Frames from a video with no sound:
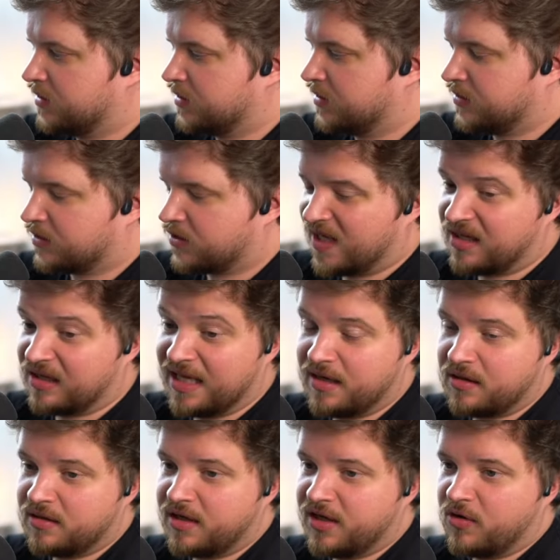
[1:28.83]
quite late
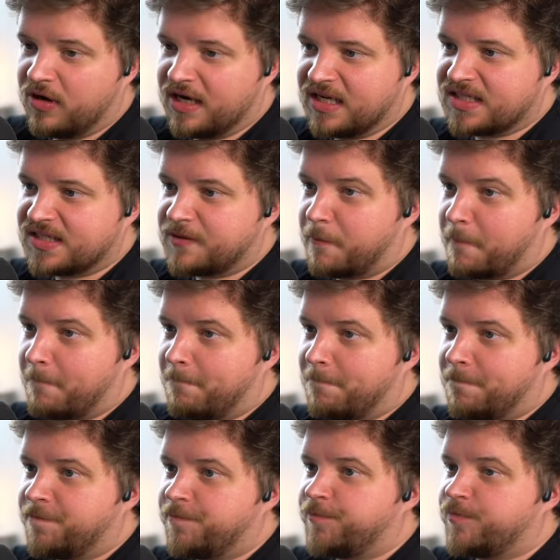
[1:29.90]
in the US.
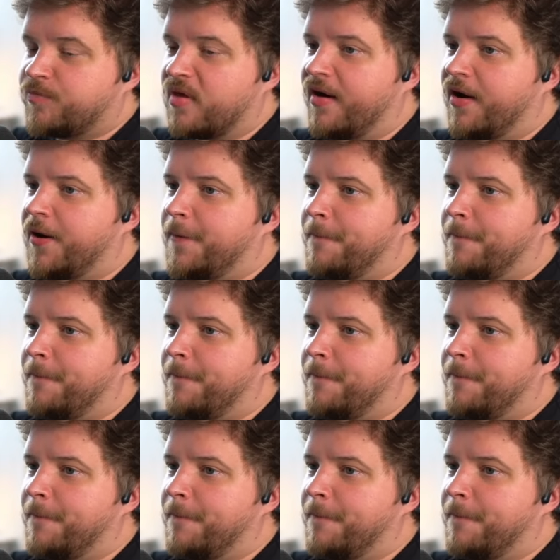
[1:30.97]
But